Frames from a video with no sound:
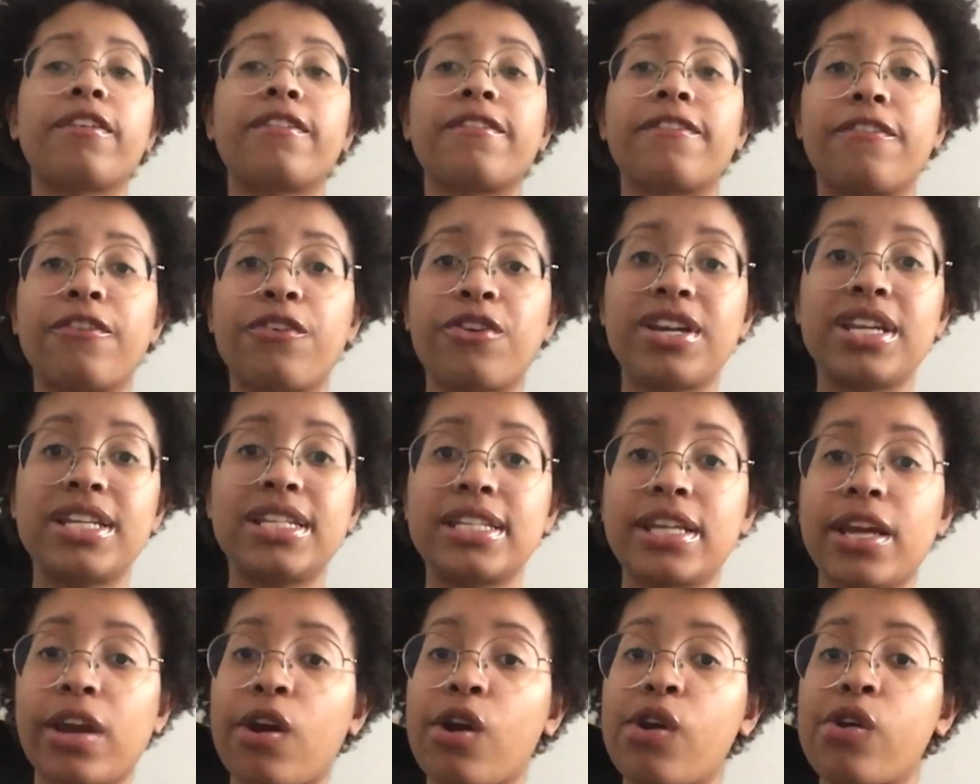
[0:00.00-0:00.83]
free
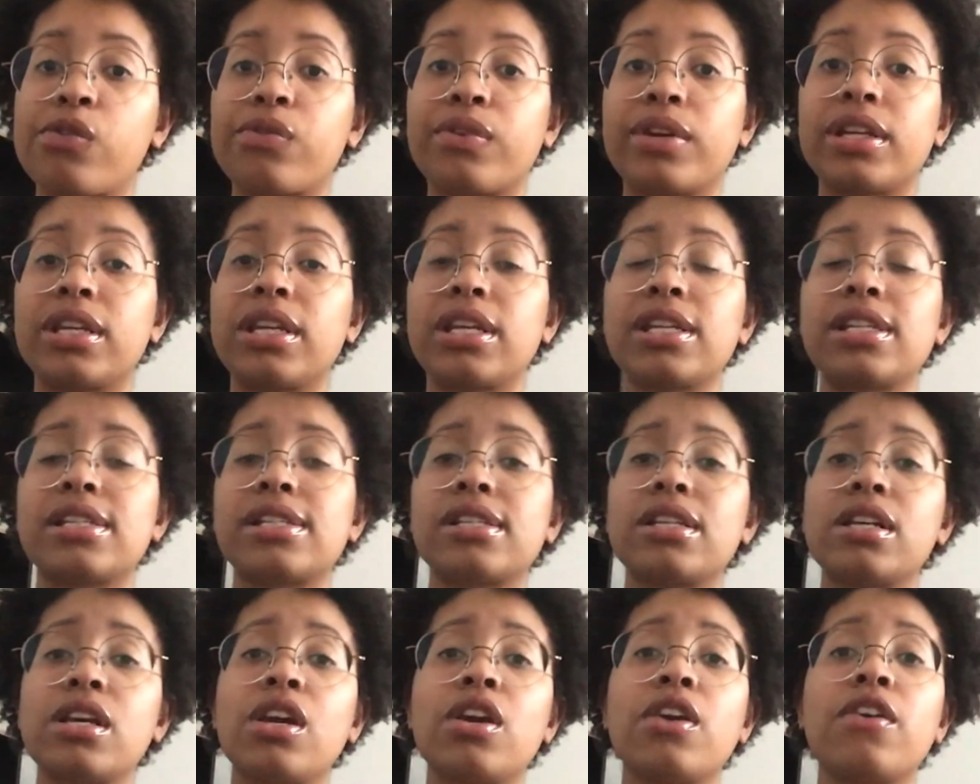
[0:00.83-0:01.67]
tarot readings
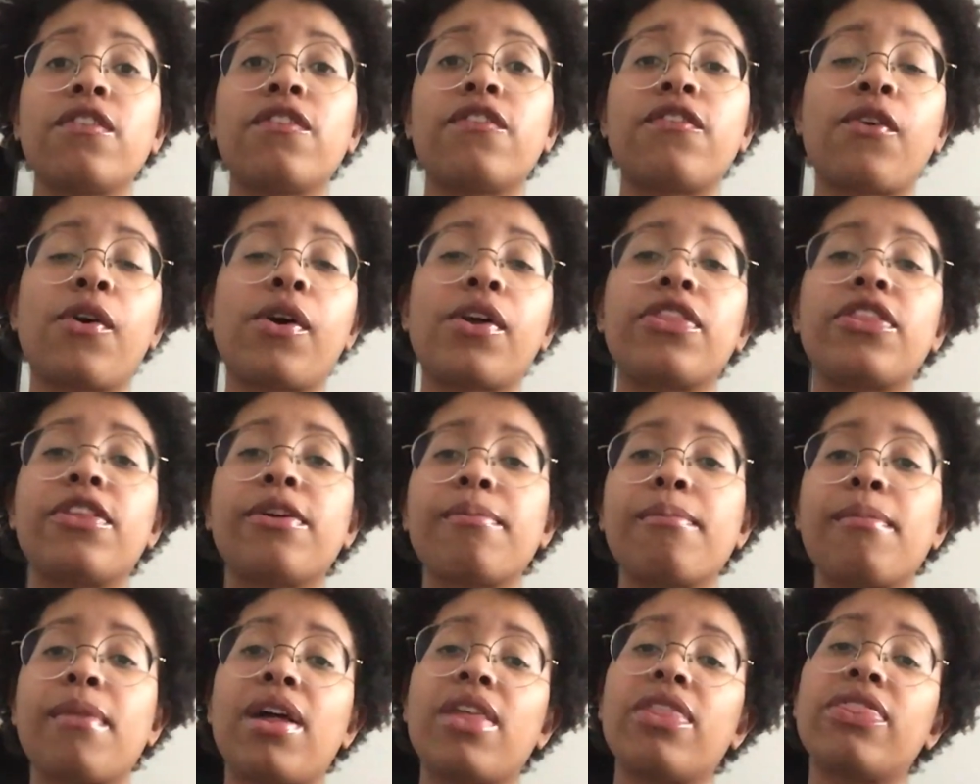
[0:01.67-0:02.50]
for the
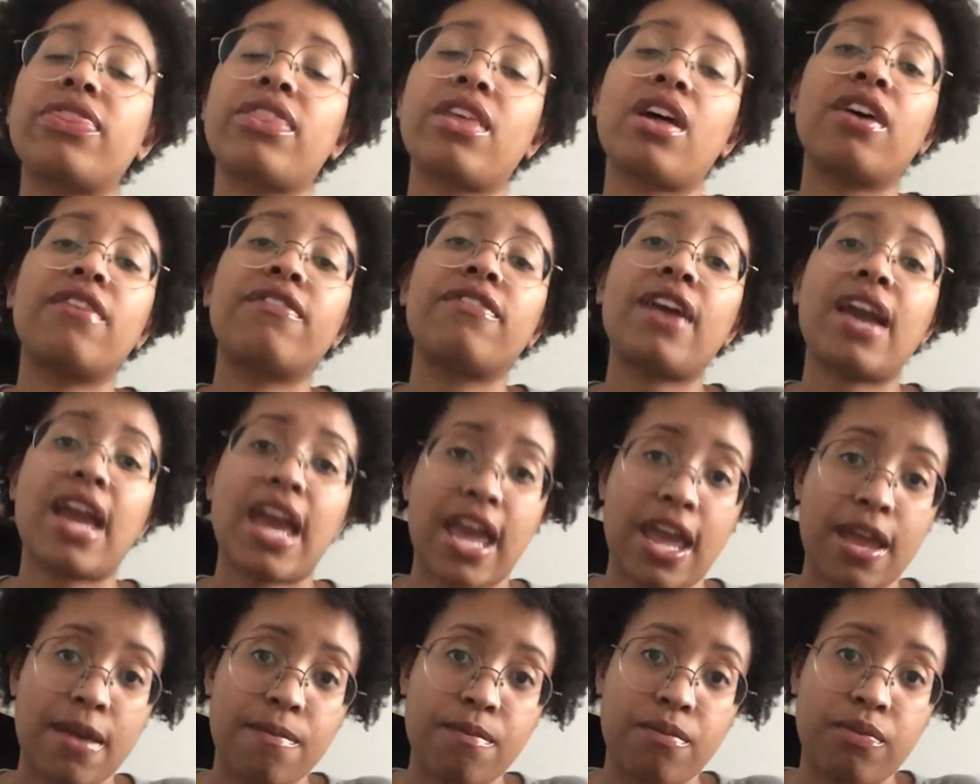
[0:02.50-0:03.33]
month of
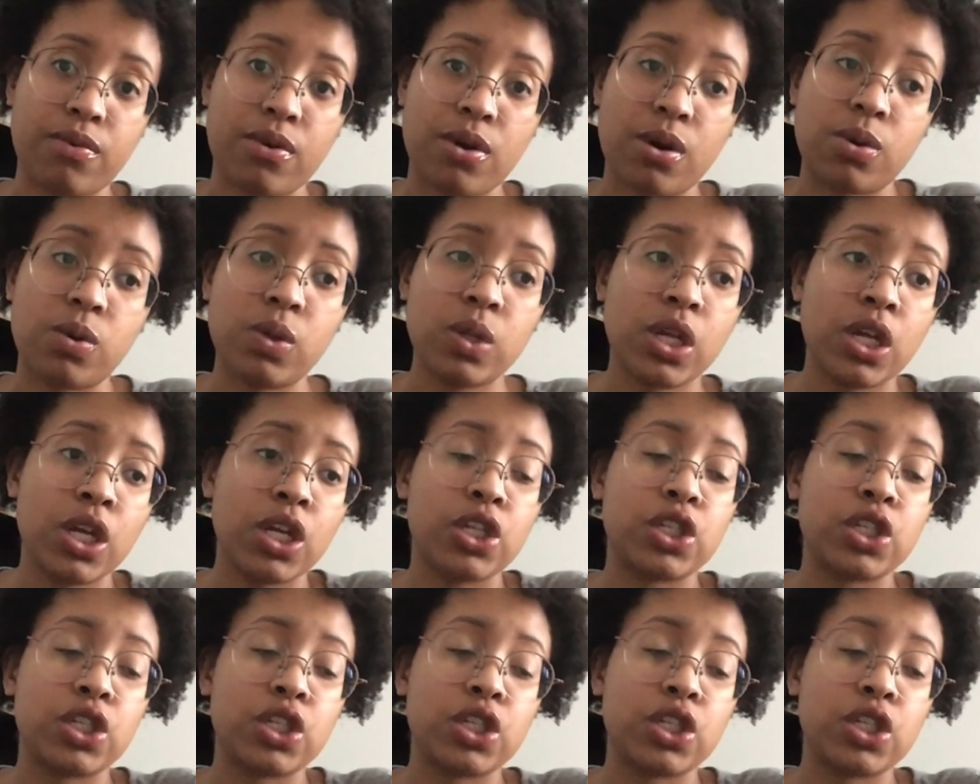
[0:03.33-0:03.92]
April.